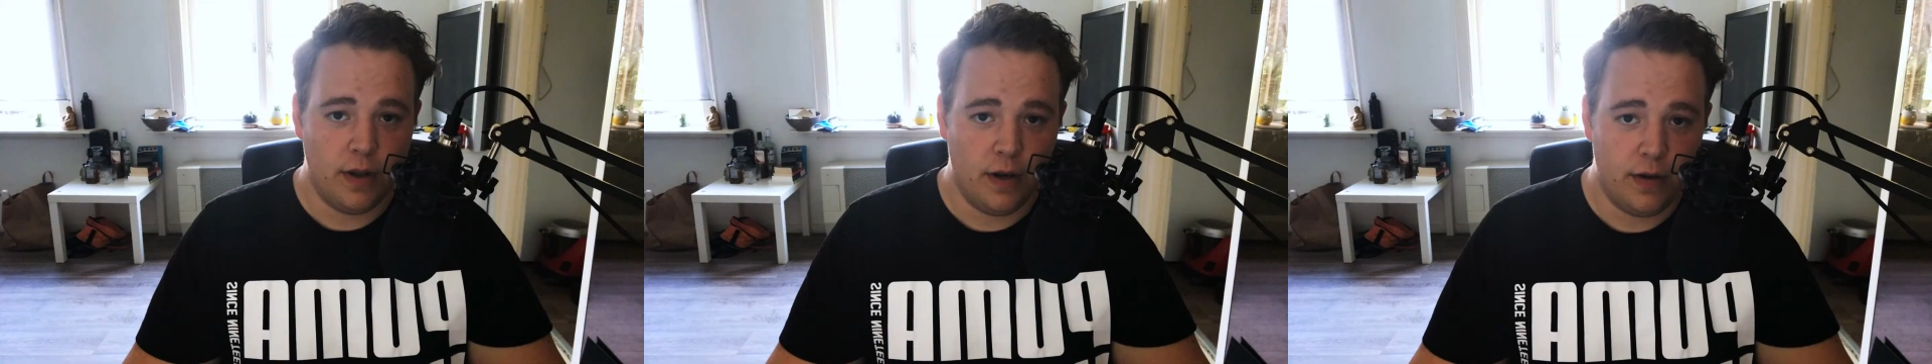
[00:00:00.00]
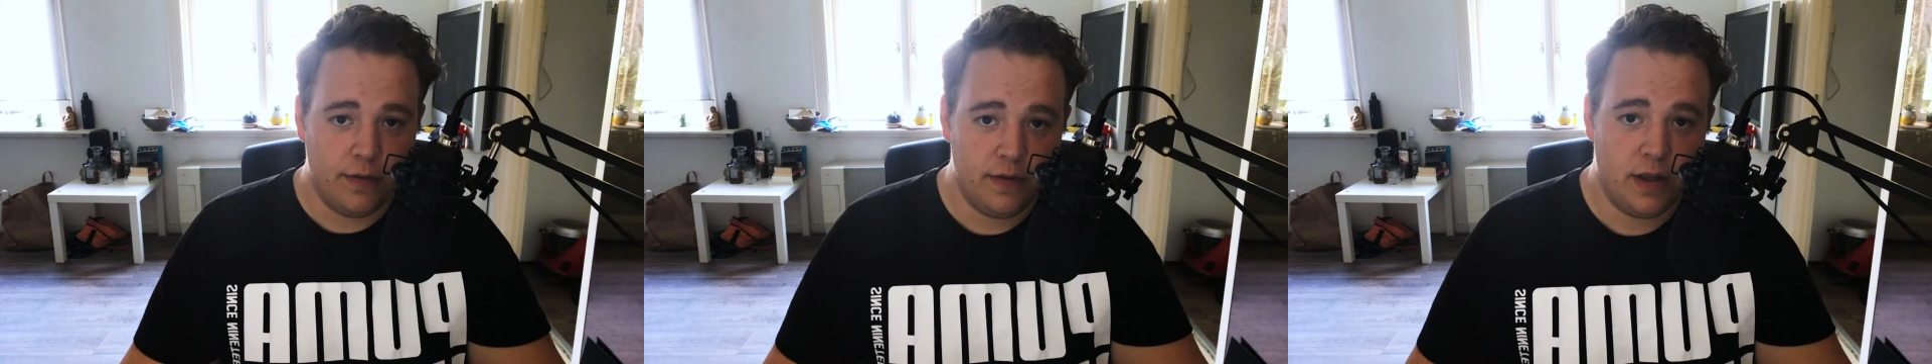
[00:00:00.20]

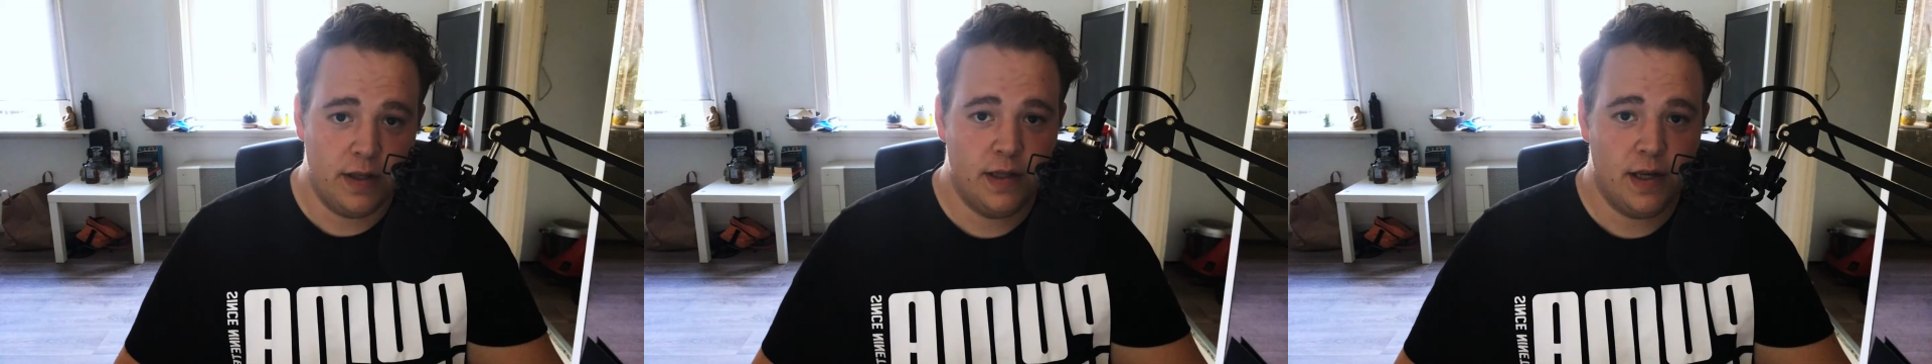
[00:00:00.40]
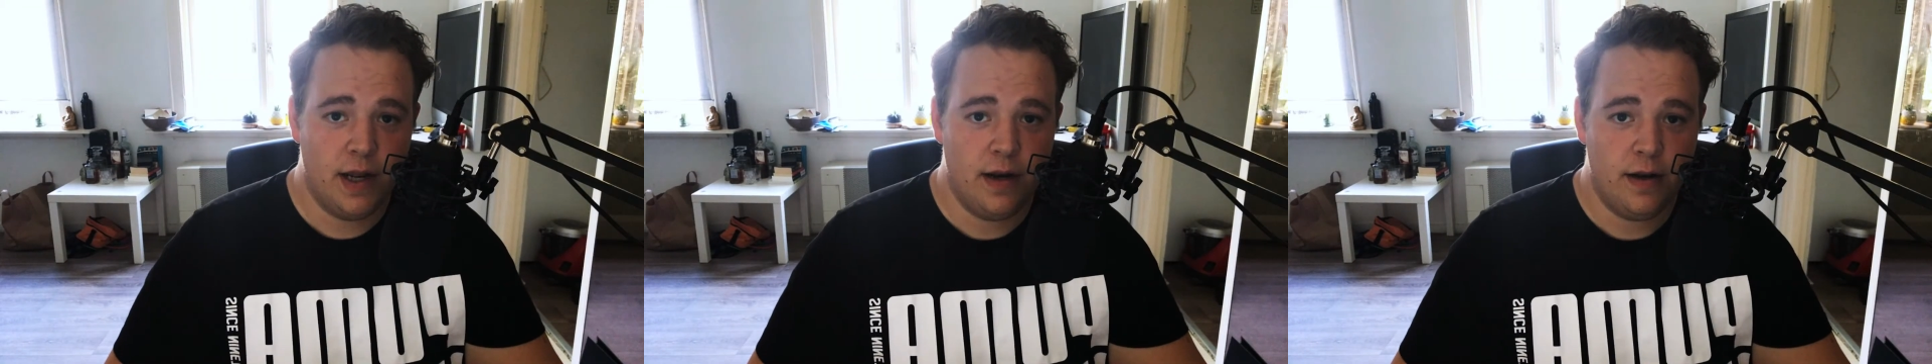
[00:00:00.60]
all of that
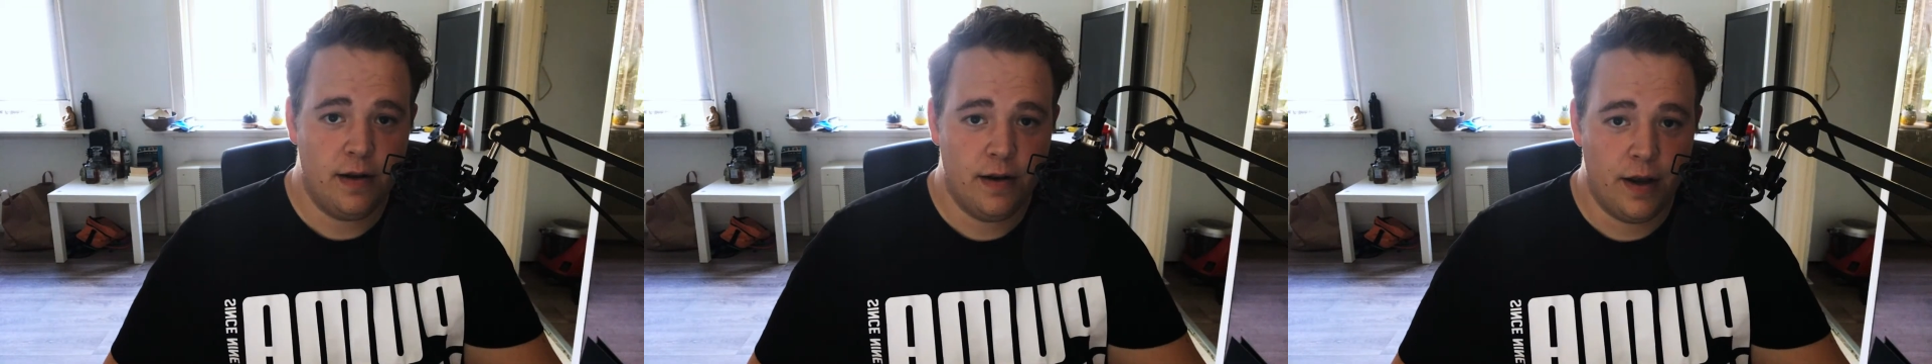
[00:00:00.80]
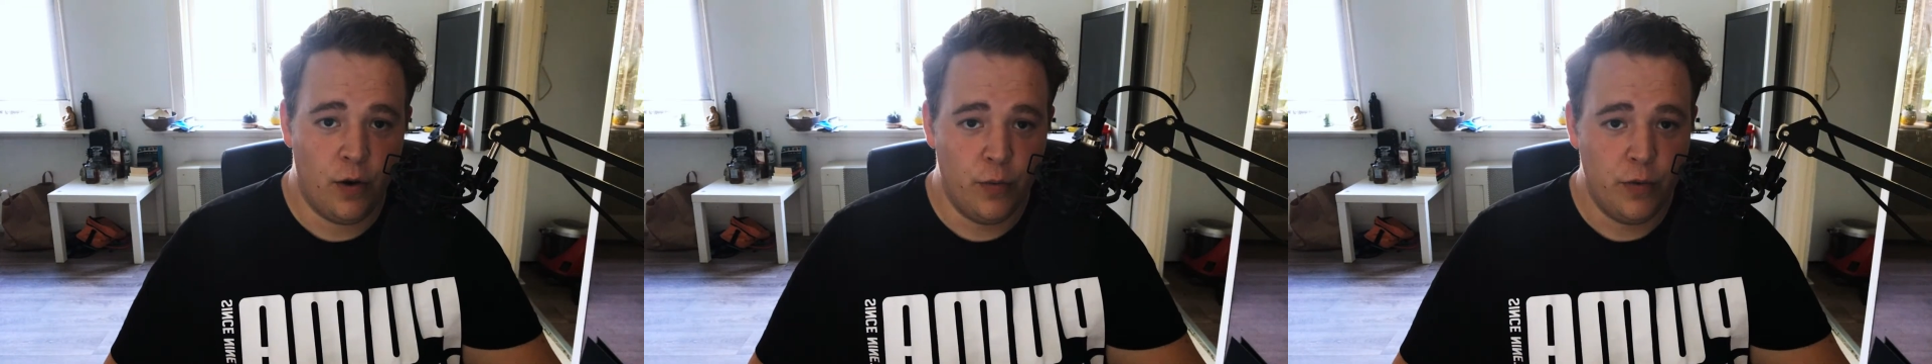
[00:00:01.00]
said,
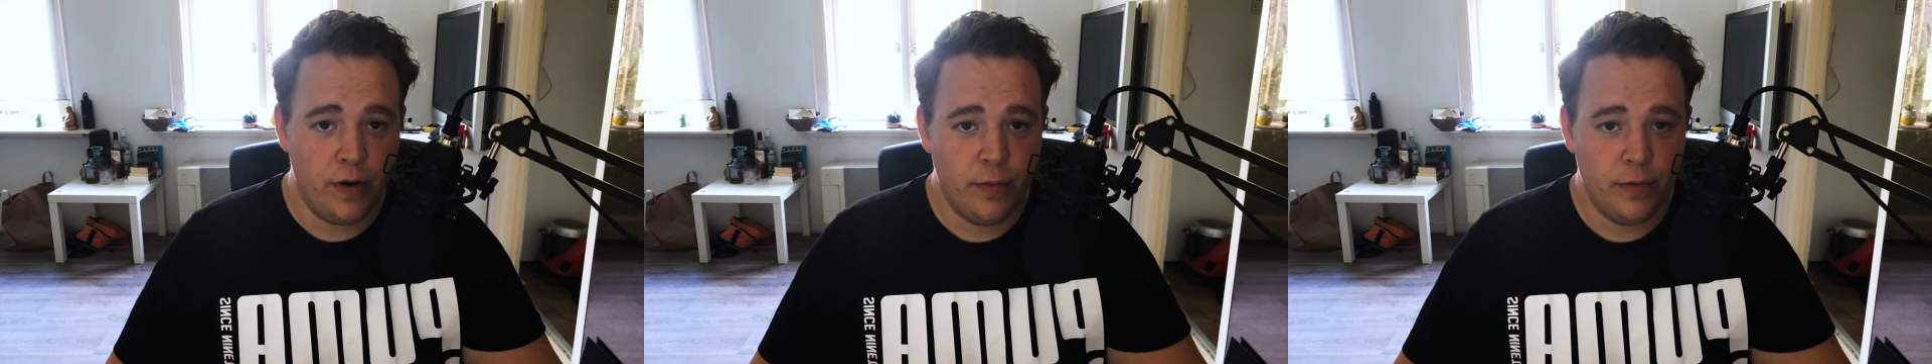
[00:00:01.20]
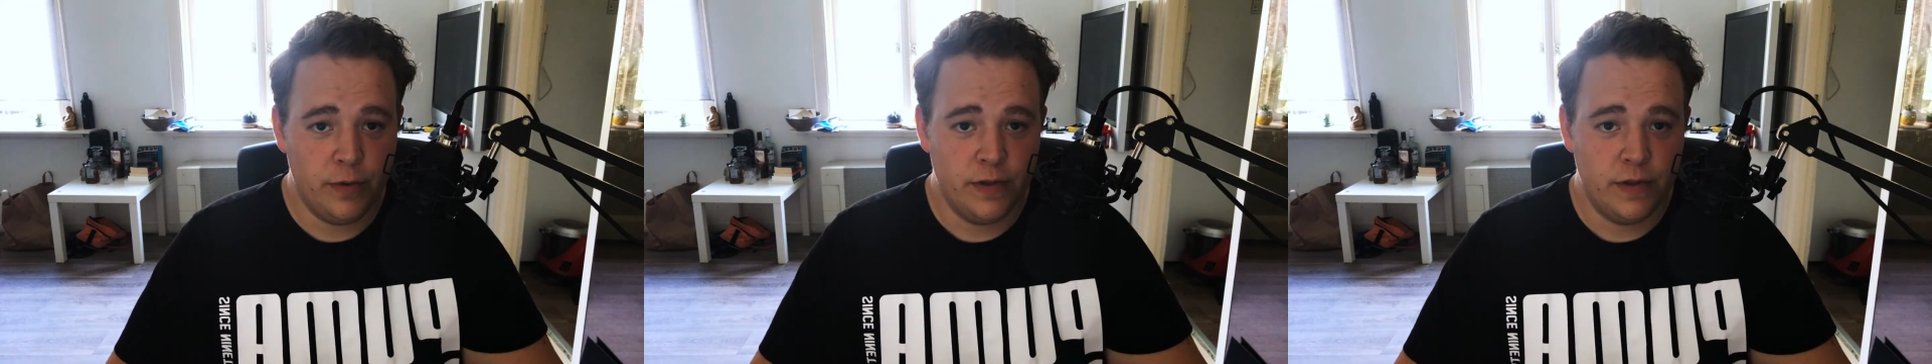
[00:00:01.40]
I hope you're
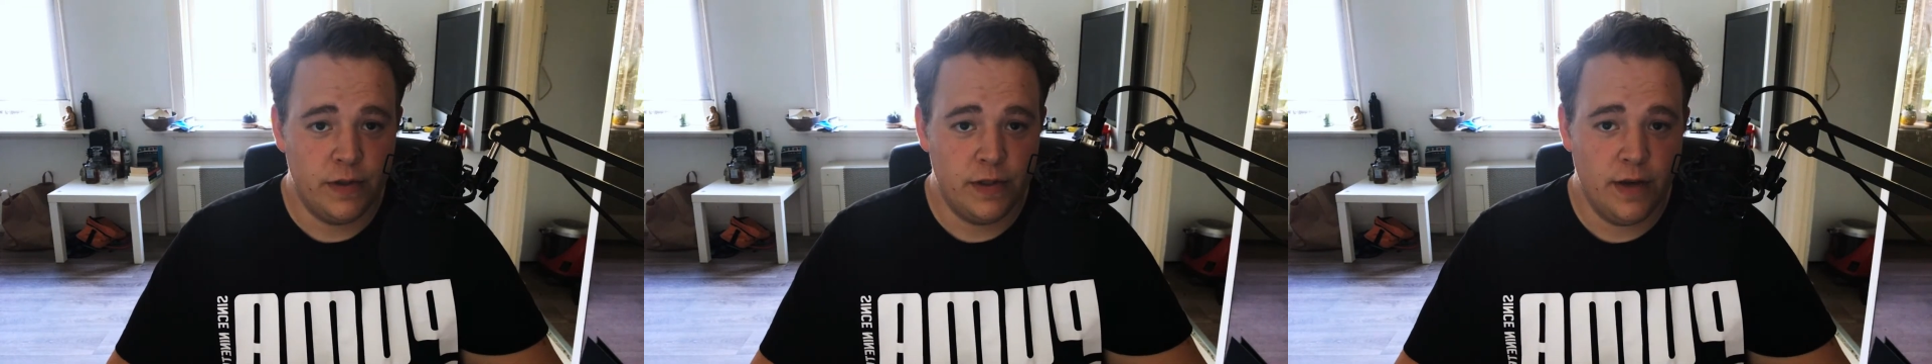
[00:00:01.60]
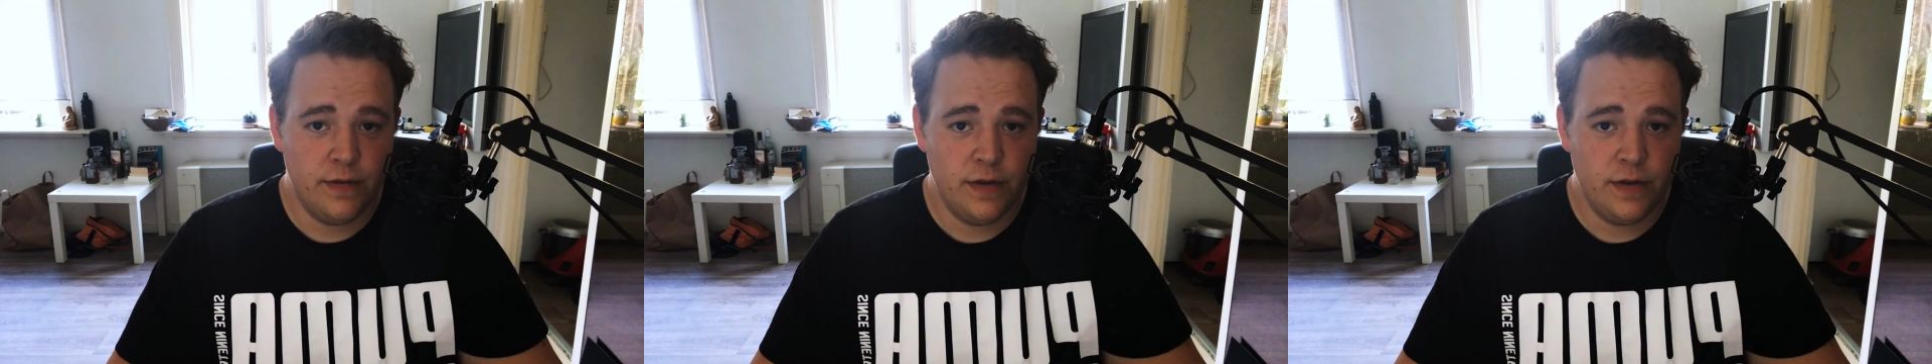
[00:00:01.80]
able to save